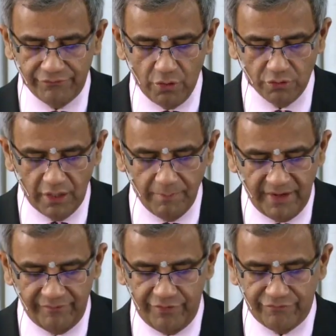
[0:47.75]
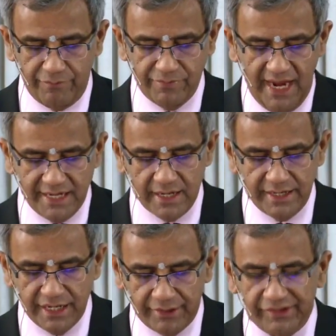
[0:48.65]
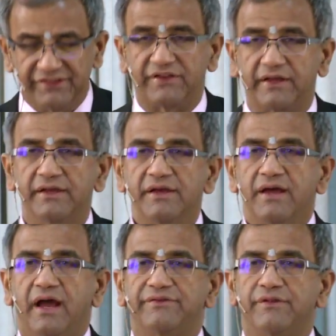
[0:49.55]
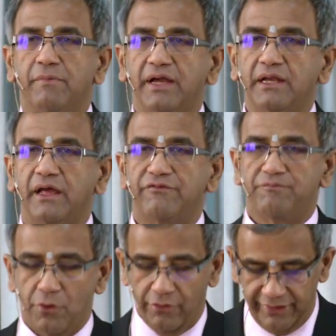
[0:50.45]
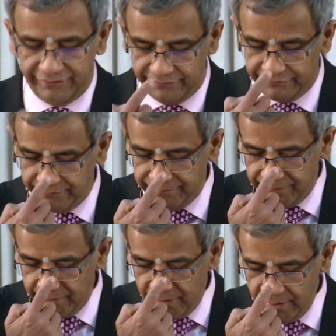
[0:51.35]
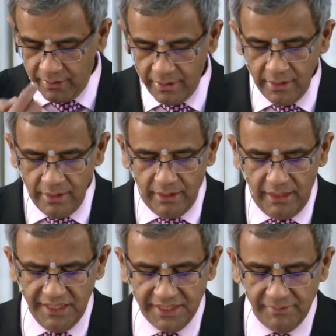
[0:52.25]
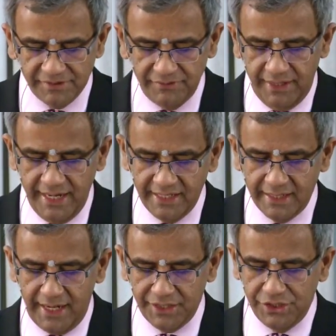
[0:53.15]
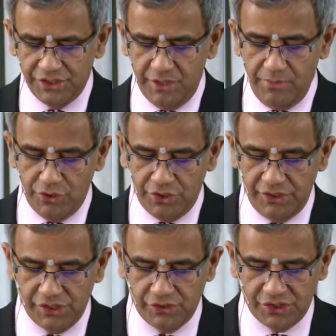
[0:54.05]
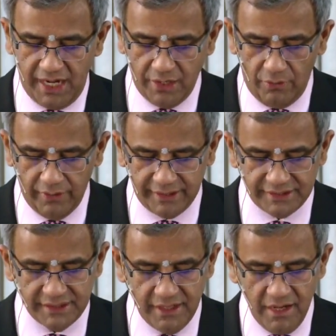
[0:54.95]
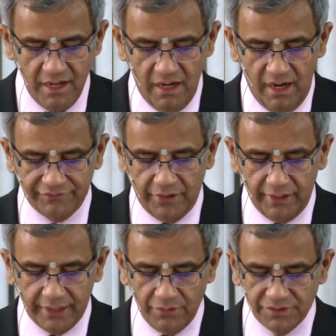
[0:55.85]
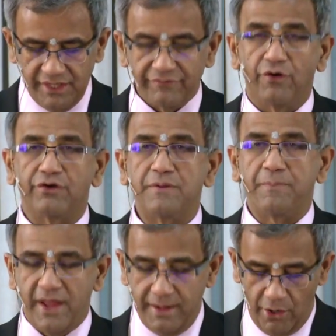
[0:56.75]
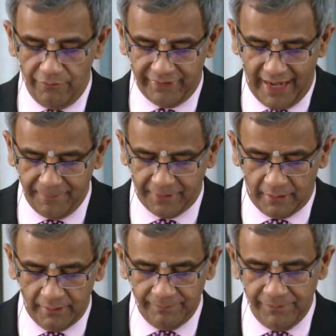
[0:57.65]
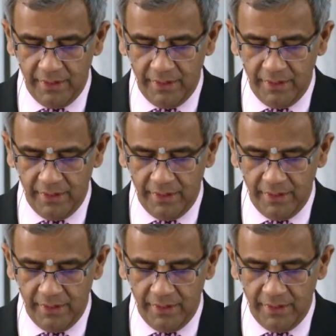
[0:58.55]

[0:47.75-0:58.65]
of total benefit from Geita increasing as the mine life progresses. In terms of the net cash distributions to stakeholders, after accounting for repaying of capital